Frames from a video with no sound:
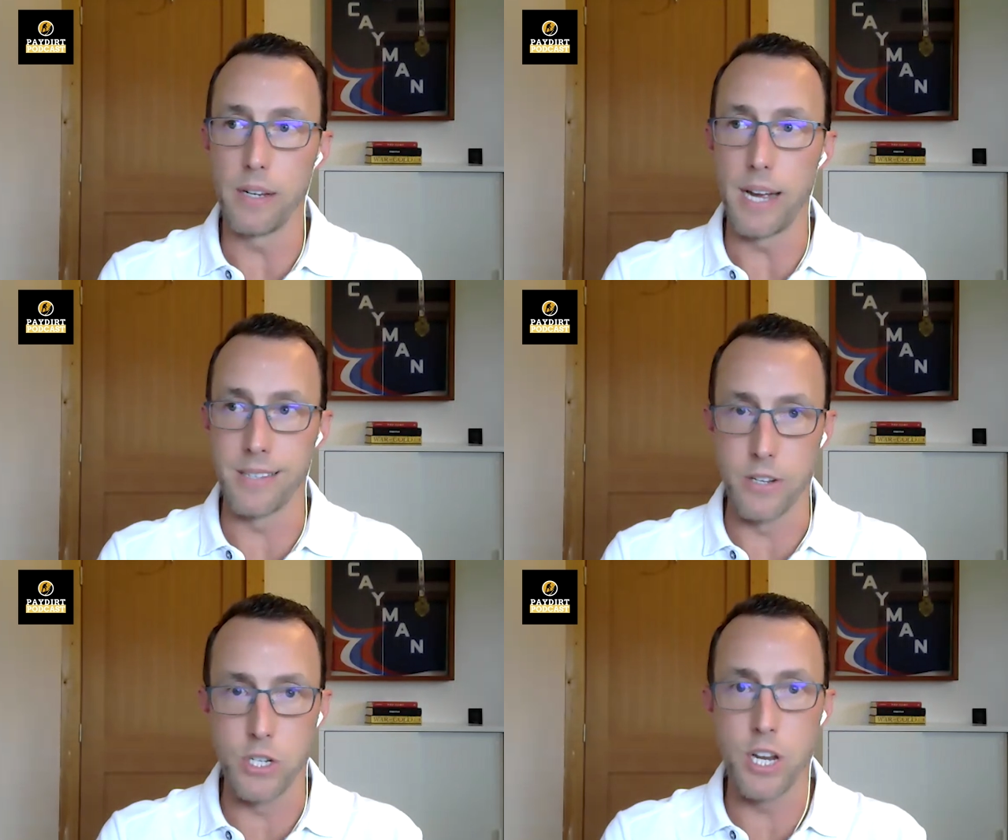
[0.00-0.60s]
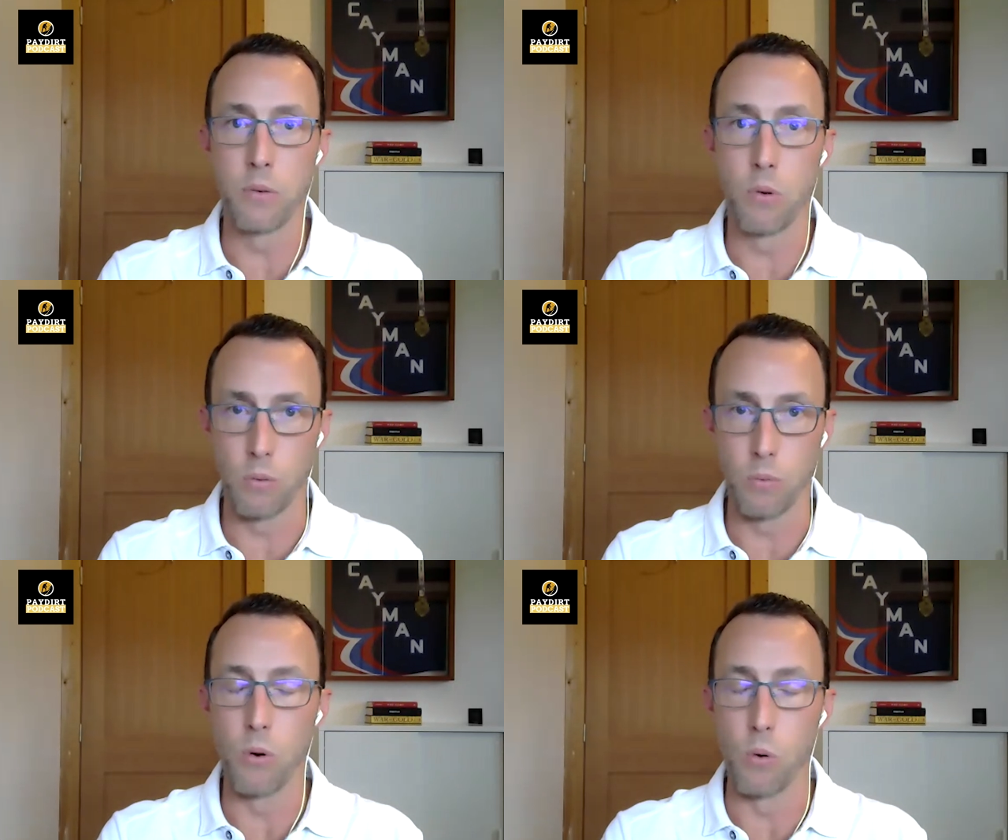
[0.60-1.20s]
as a general
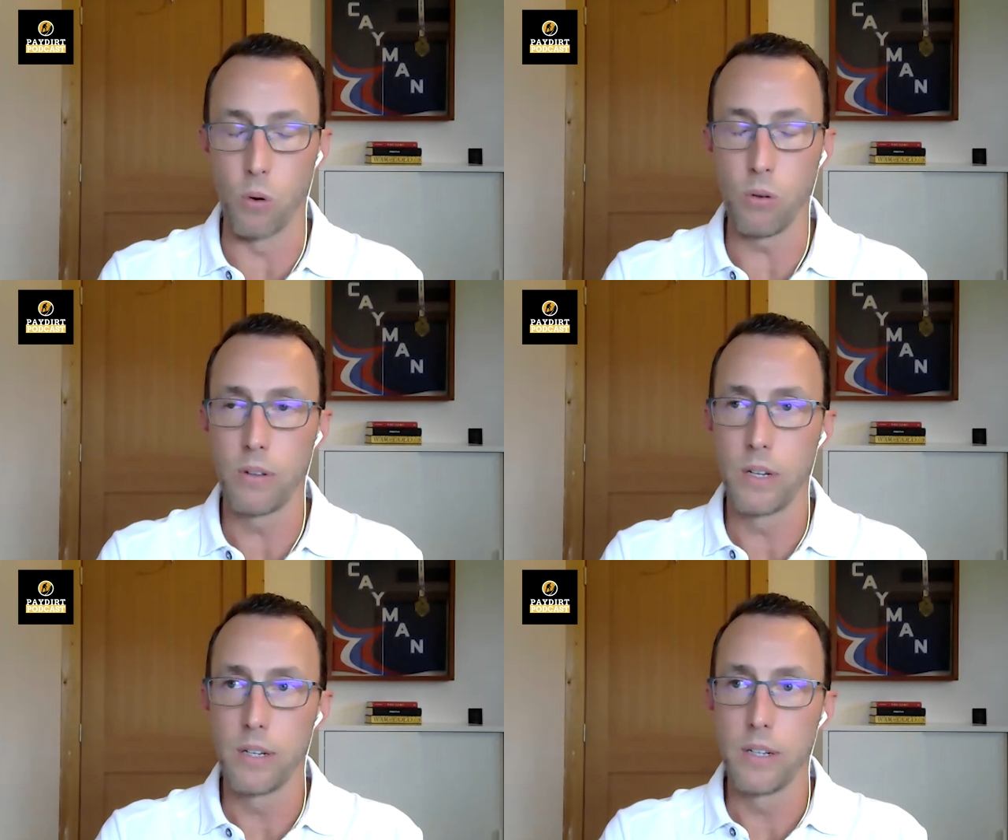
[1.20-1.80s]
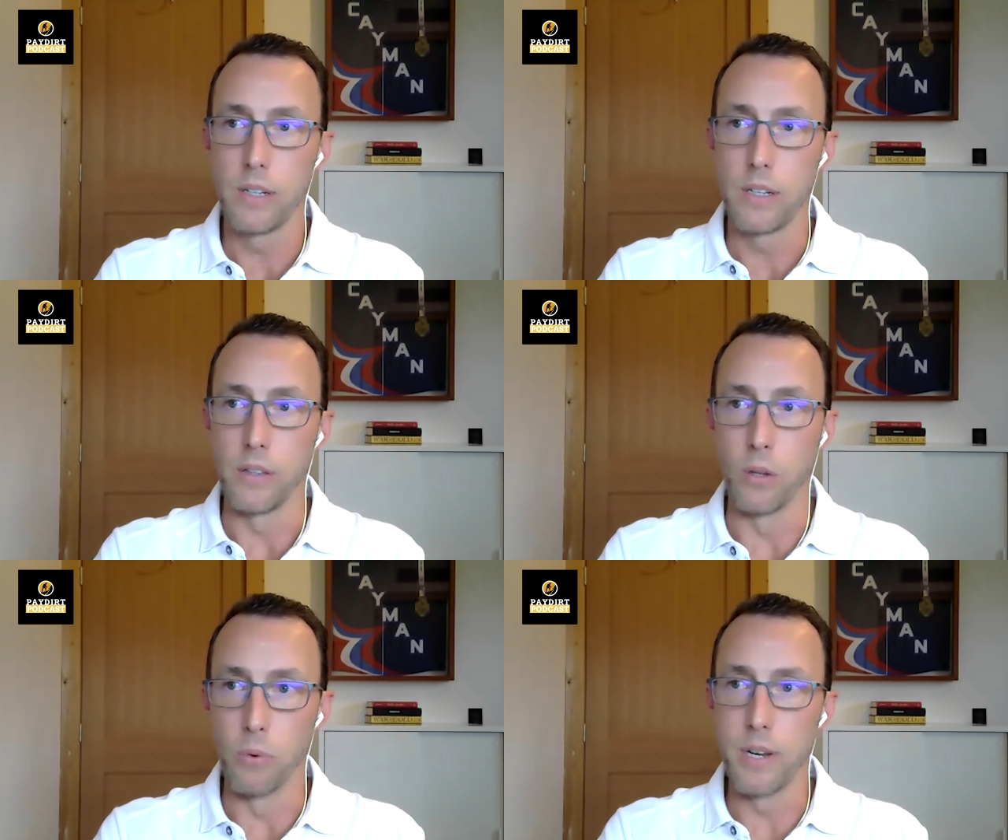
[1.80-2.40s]
rule,
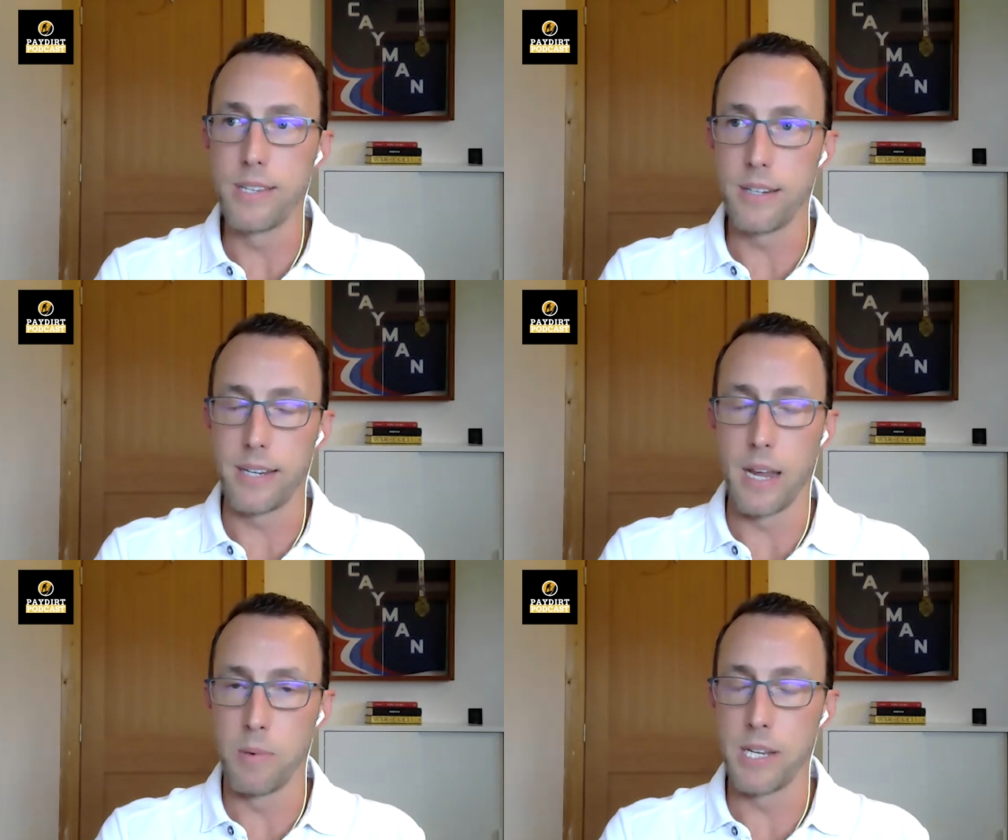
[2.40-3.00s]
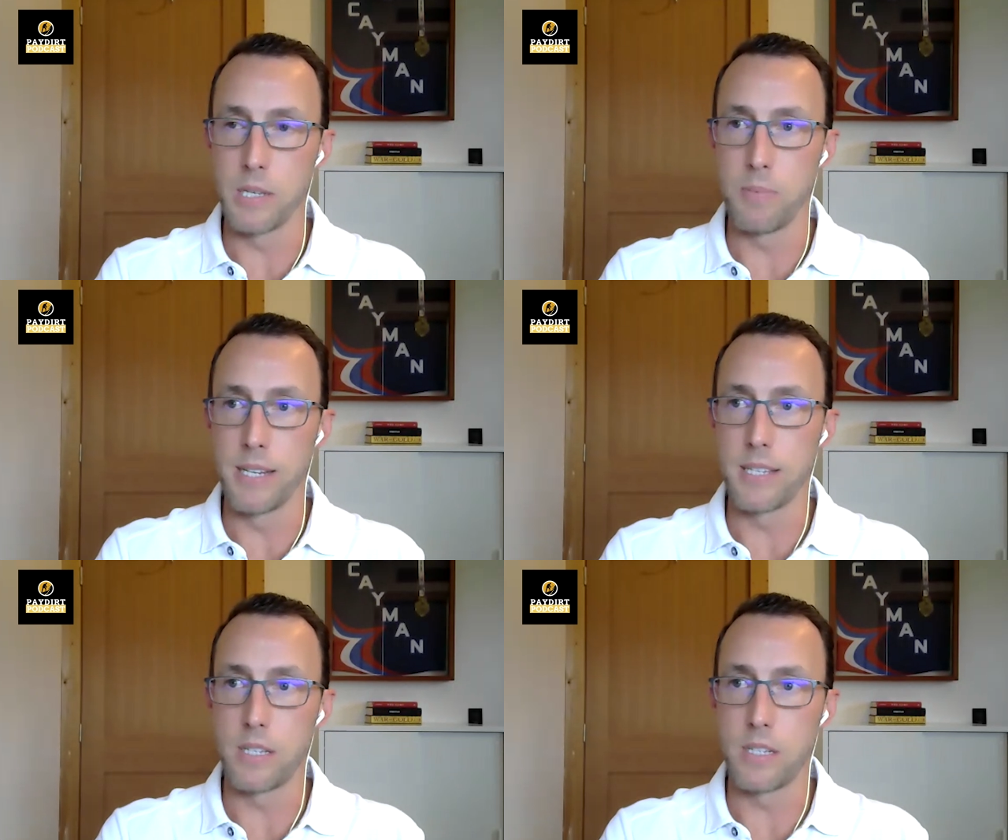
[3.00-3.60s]
the reason Cayman has
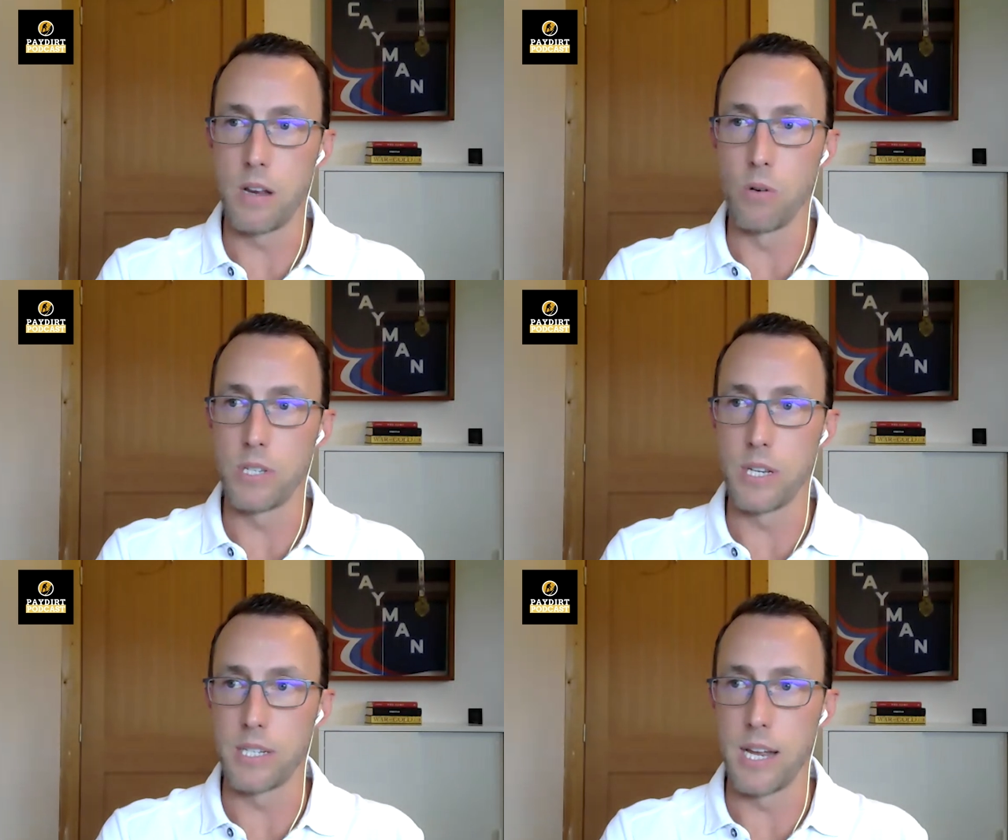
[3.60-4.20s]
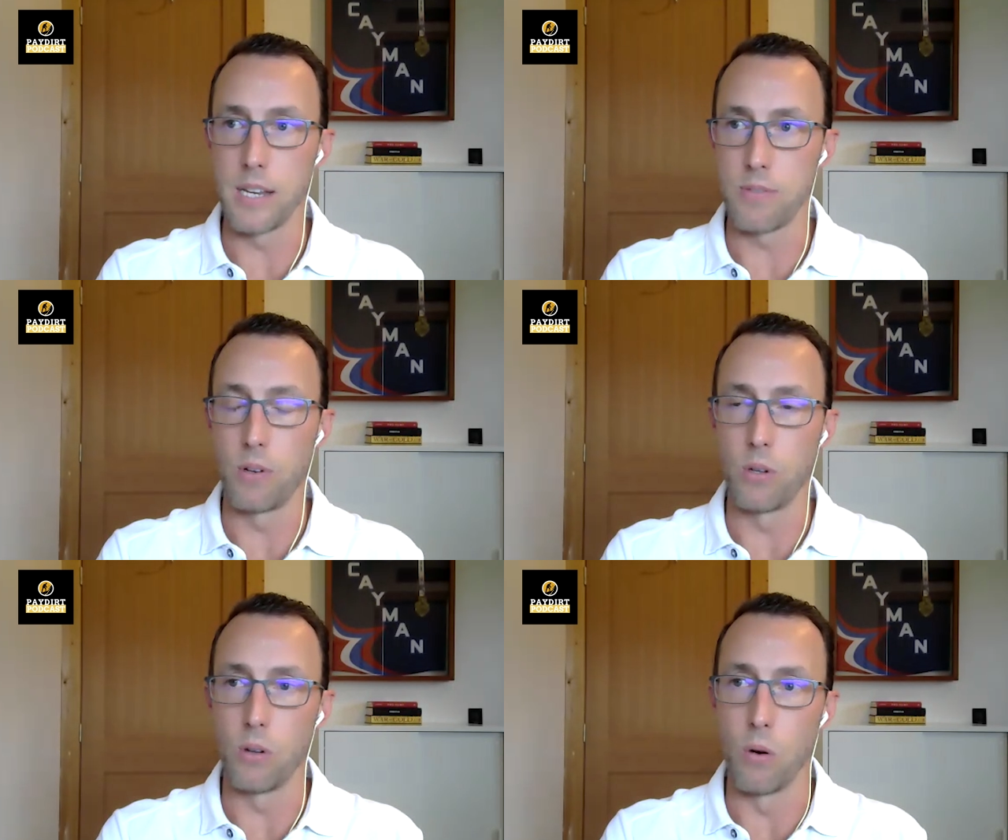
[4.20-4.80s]
been so successful